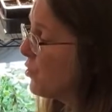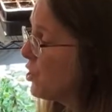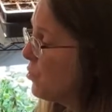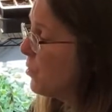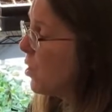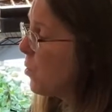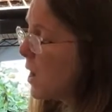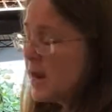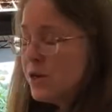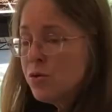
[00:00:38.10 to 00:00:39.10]
that you go
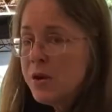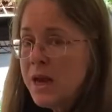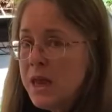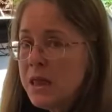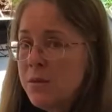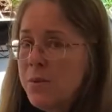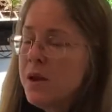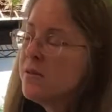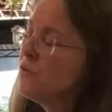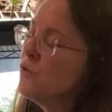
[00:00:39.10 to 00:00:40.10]
underneath,
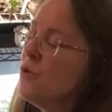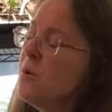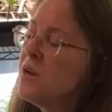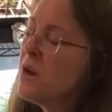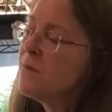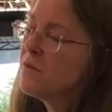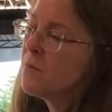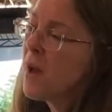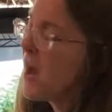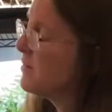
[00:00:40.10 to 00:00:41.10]
because there's too many times in the
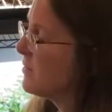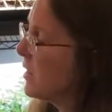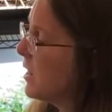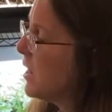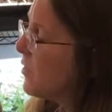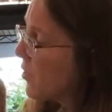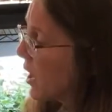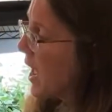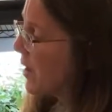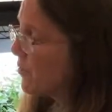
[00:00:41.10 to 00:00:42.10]
past that I
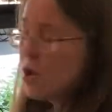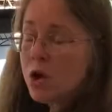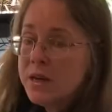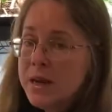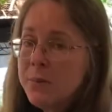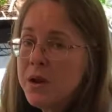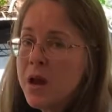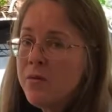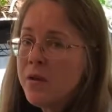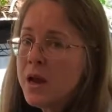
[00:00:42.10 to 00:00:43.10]
haven't gone deep
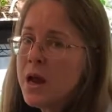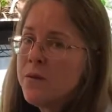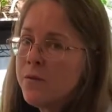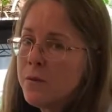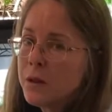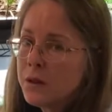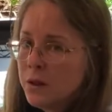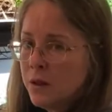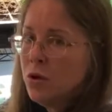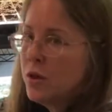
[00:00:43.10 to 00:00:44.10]
enough and I've
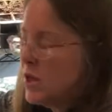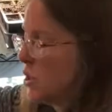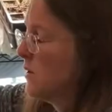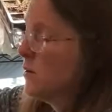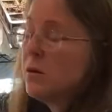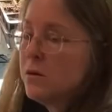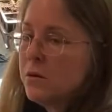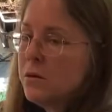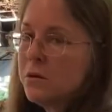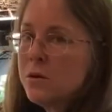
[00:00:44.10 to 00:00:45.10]
literally just
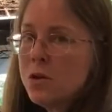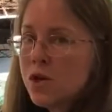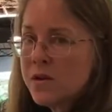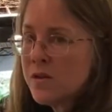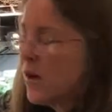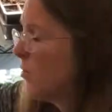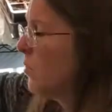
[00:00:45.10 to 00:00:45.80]
cut the